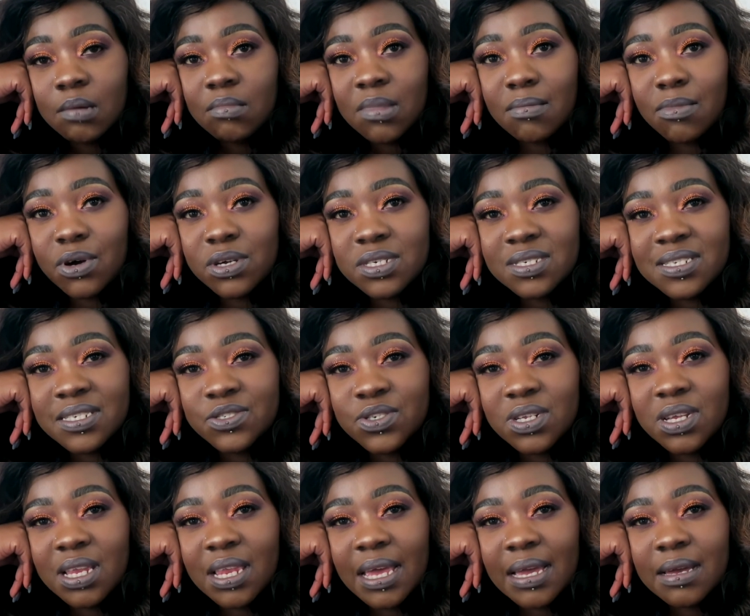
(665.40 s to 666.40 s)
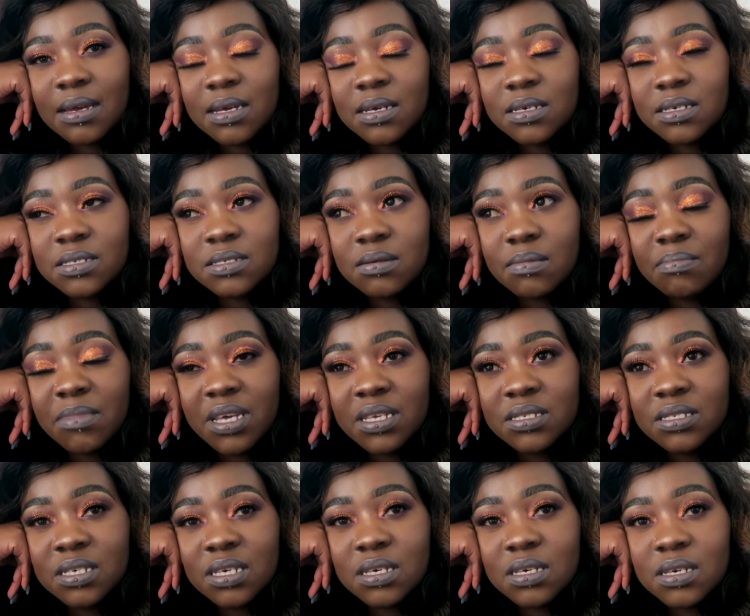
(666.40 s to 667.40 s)
my body's literally like it's
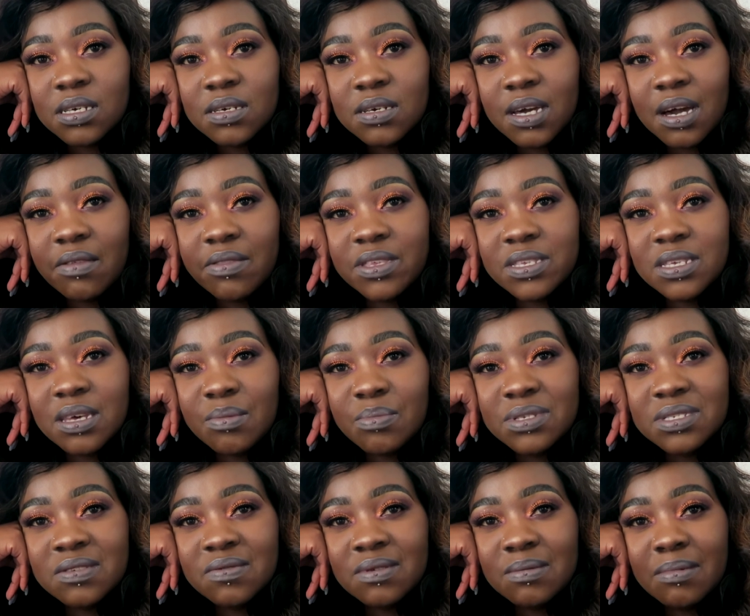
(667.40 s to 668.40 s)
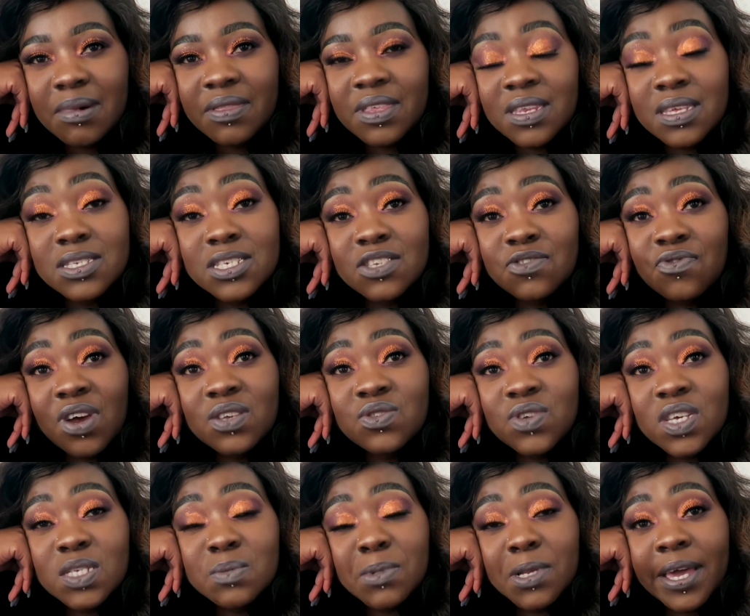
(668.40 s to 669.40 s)
amazing how this happens every month and it just
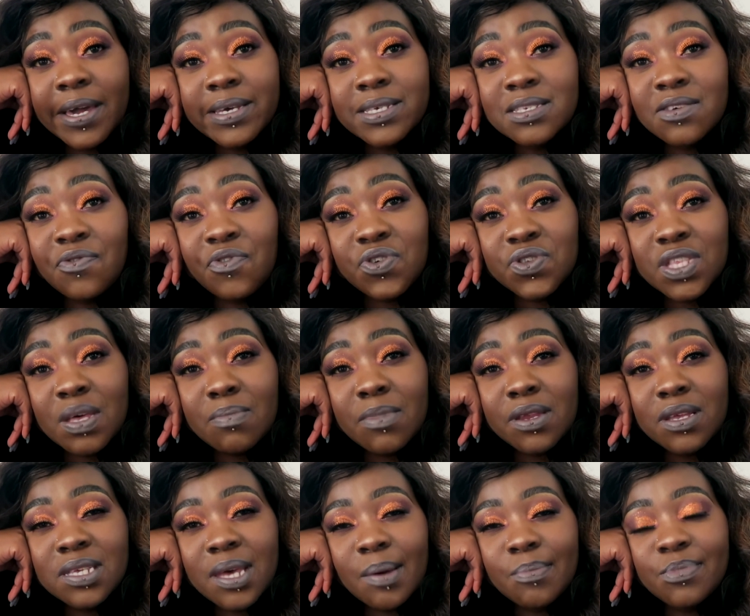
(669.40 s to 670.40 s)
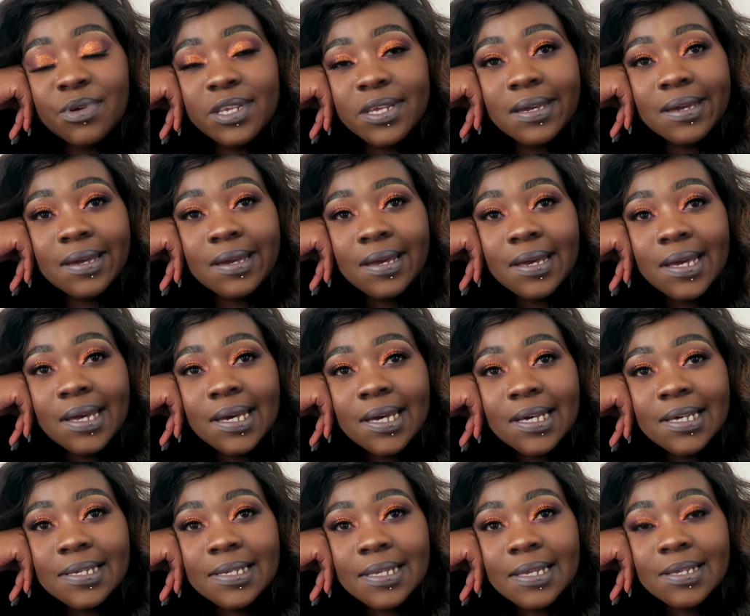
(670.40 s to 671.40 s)
frustrates me like it's the first time that is happening.
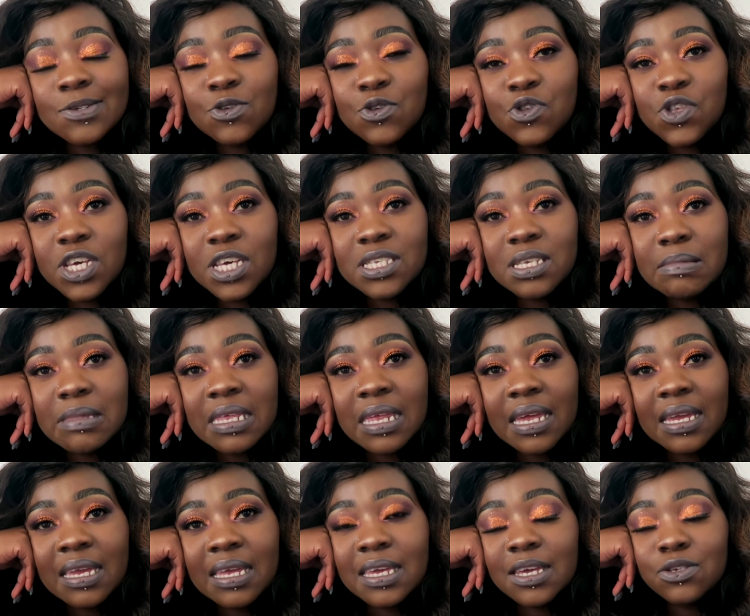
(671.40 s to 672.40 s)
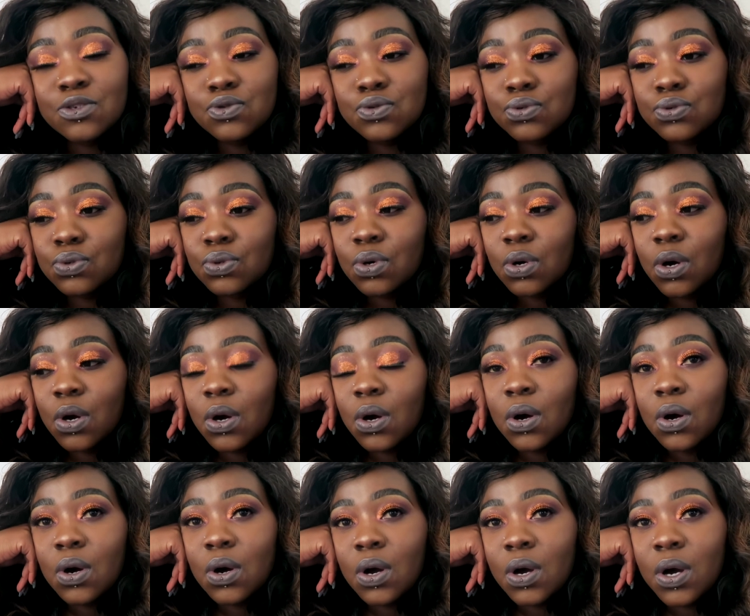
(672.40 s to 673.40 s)
I don't think it's something that I can get used to
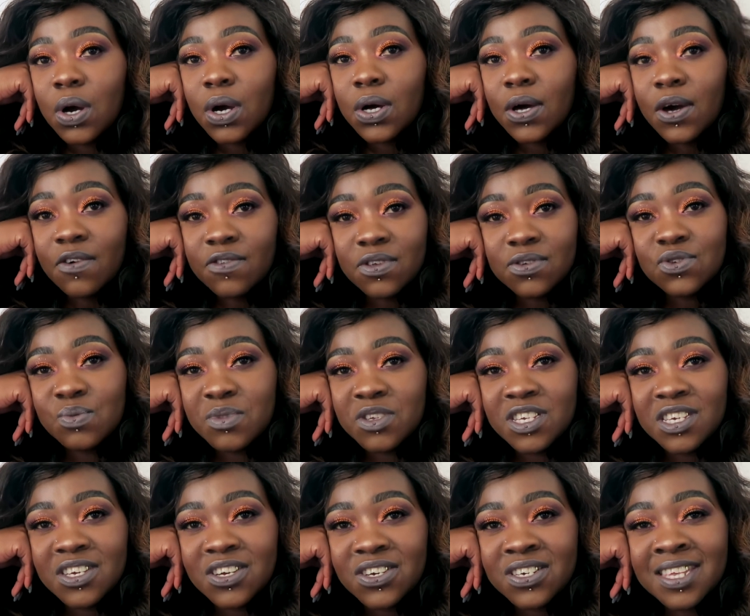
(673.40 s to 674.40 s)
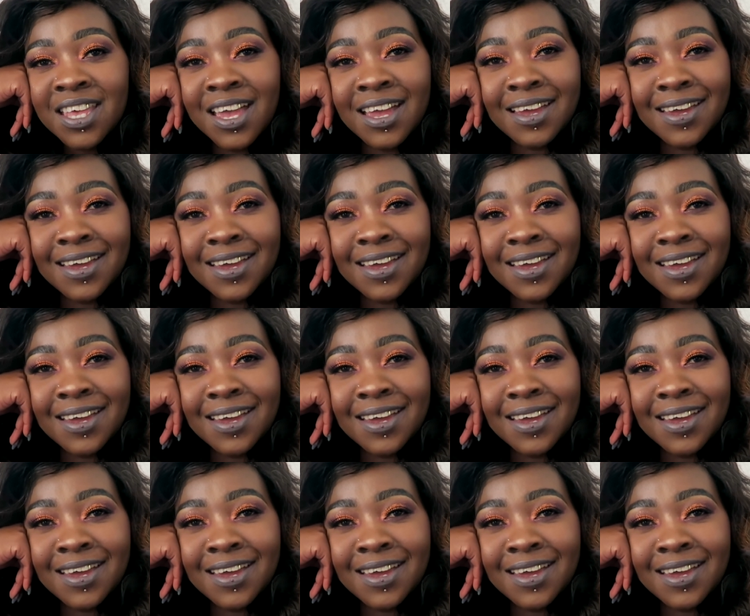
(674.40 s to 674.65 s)
after so many years.